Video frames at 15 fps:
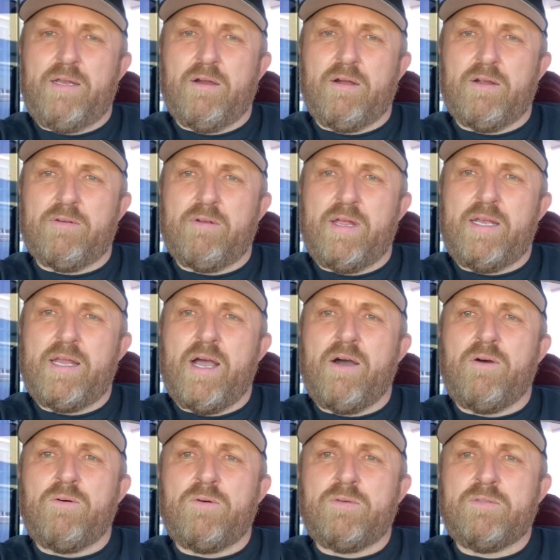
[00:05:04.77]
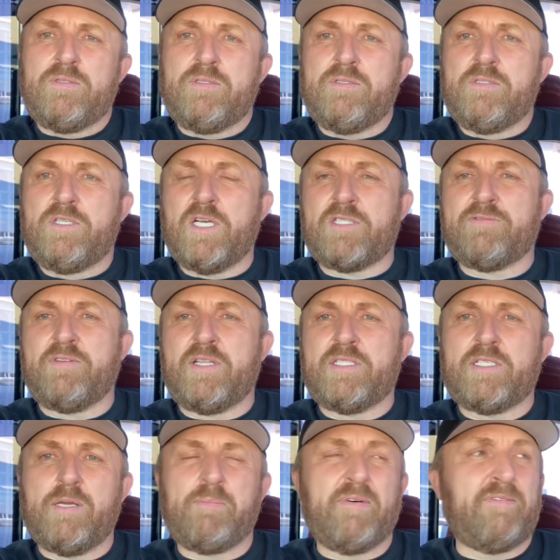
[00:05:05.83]
hard right now, just for the
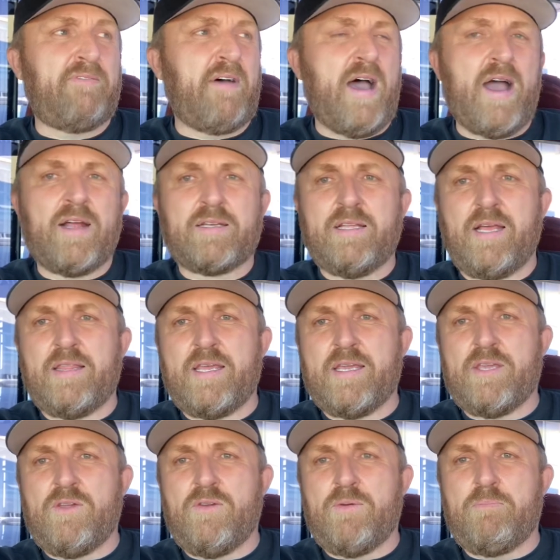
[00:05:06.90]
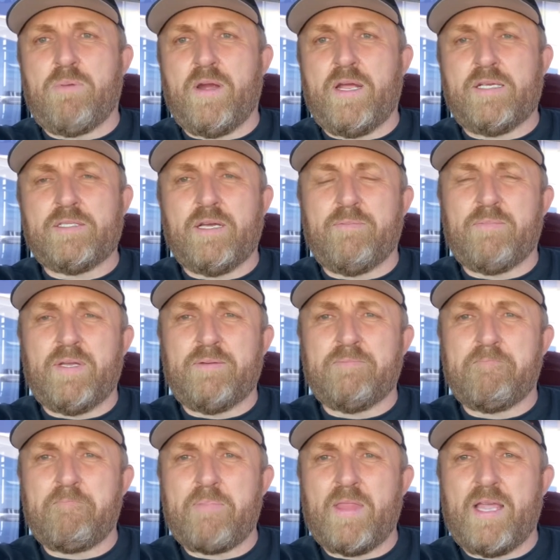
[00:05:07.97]
simple fact I think you would break something,
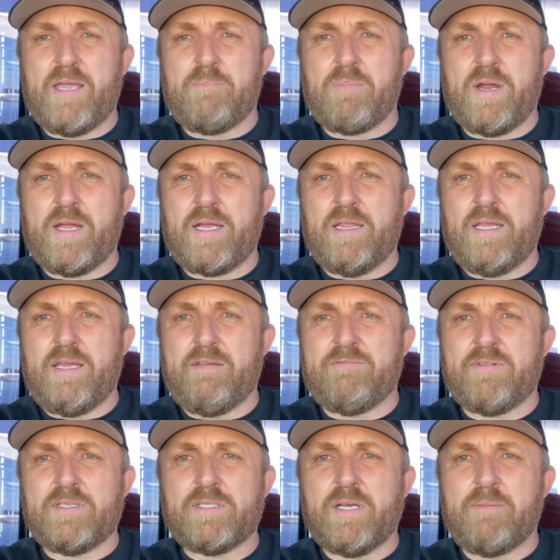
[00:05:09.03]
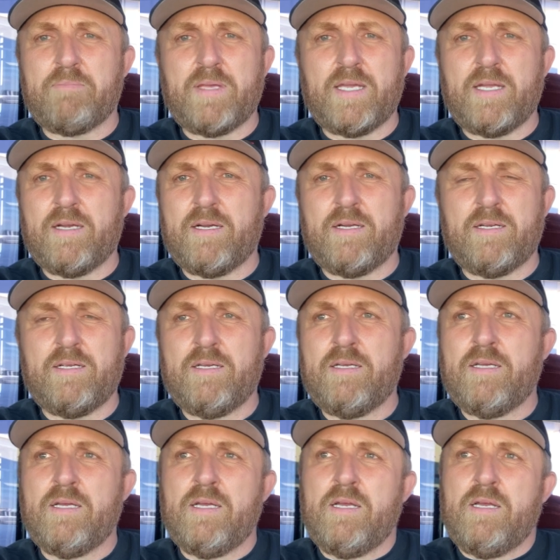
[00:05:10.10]
like break a leaf or something or
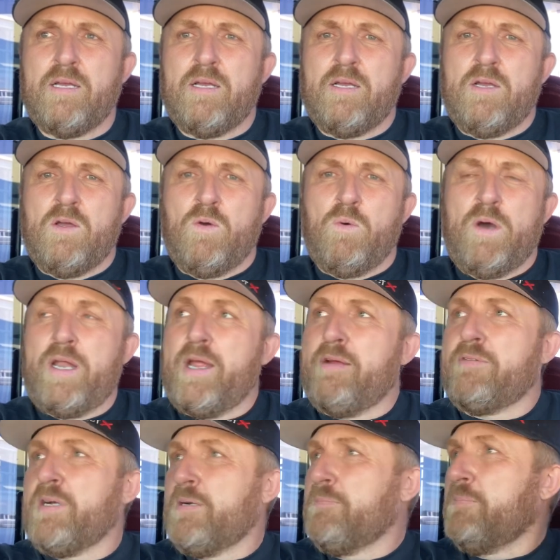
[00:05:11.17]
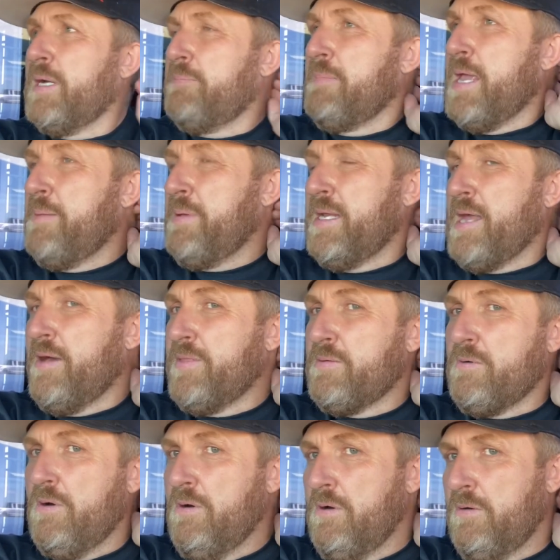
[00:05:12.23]
whatever. But maybe down the
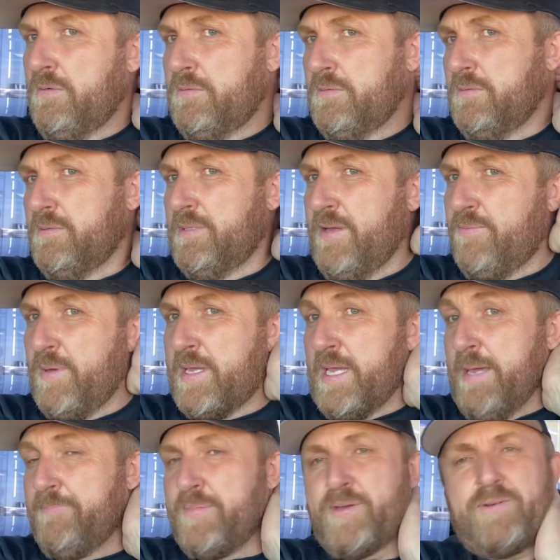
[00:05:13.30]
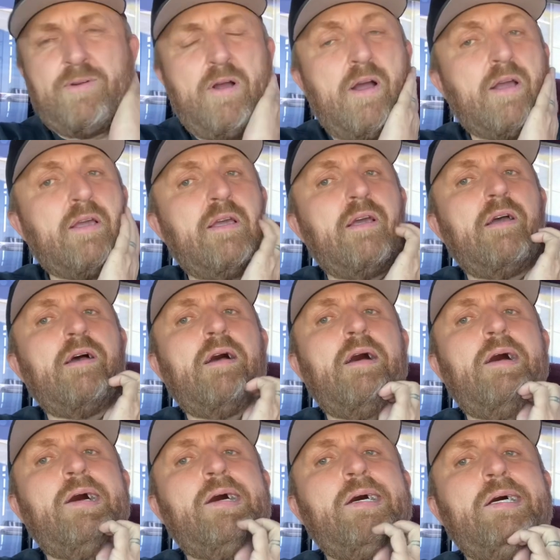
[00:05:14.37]
road, if we keep the truck,
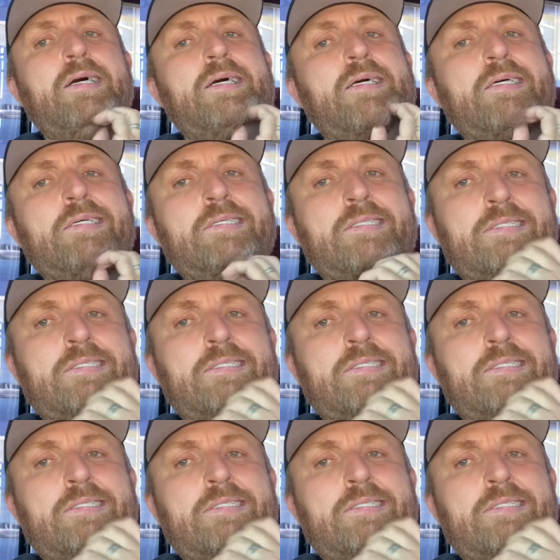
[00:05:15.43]
I